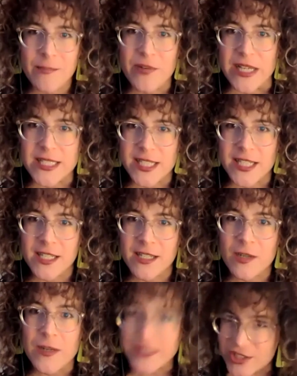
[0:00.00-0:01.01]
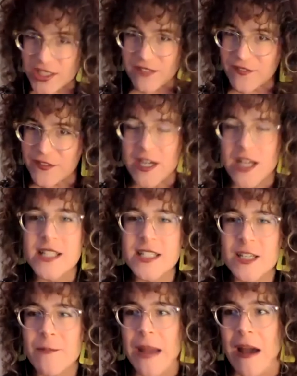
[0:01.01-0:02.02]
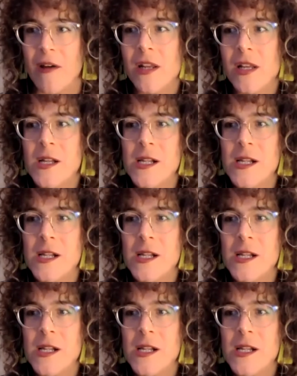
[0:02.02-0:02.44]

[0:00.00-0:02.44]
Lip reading: pressing question for us about